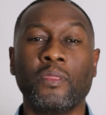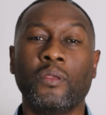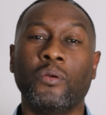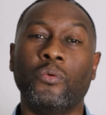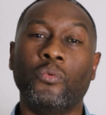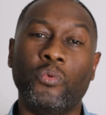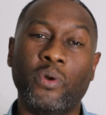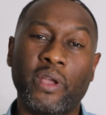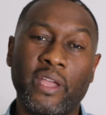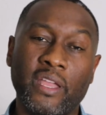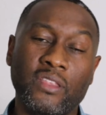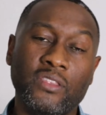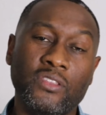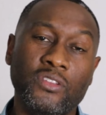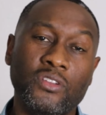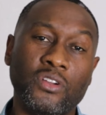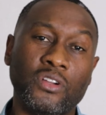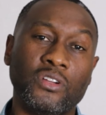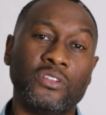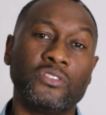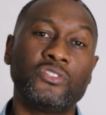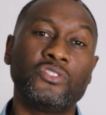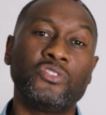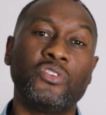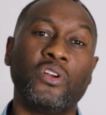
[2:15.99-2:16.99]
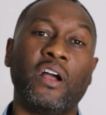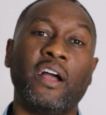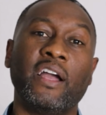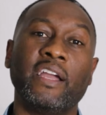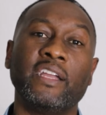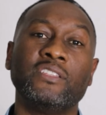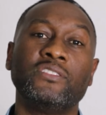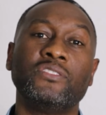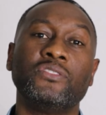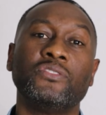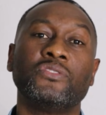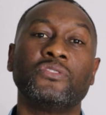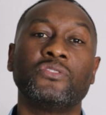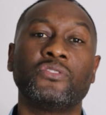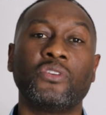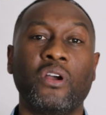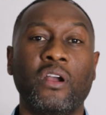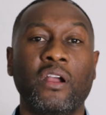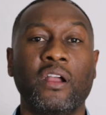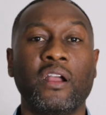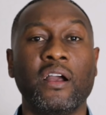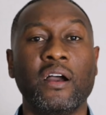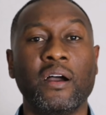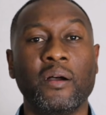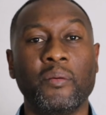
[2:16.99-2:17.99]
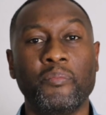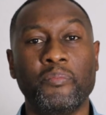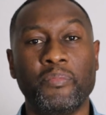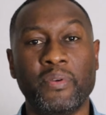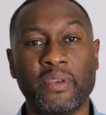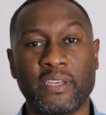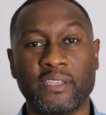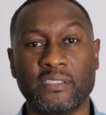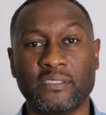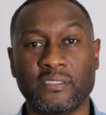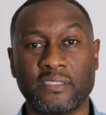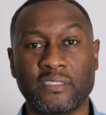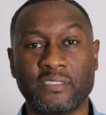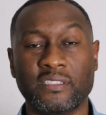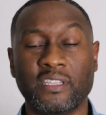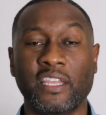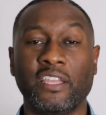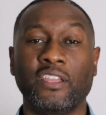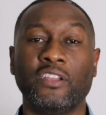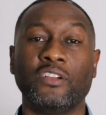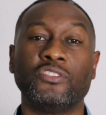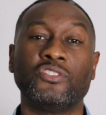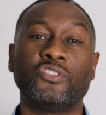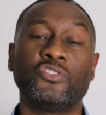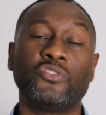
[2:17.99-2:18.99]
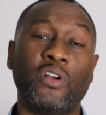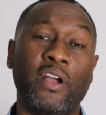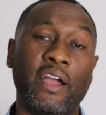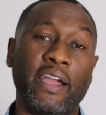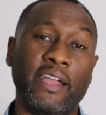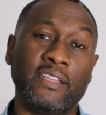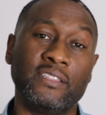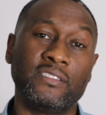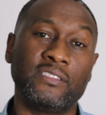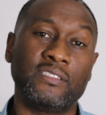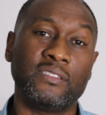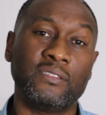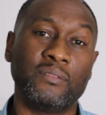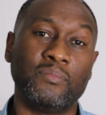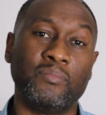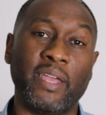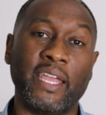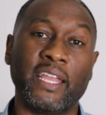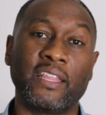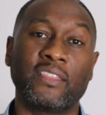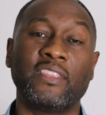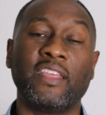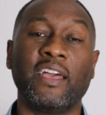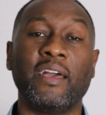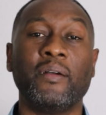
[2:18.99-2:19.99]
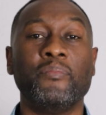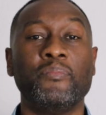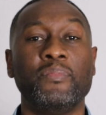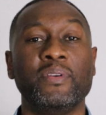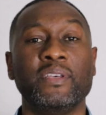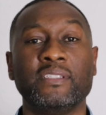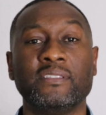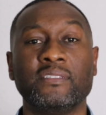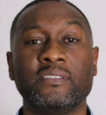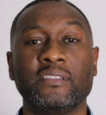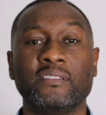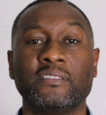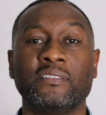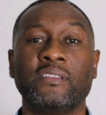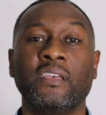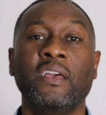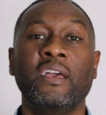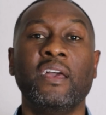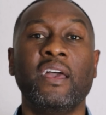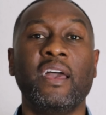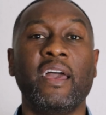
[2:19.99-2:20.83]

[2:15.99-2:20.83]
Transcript: when you're trying to start a business and you're trying to make that business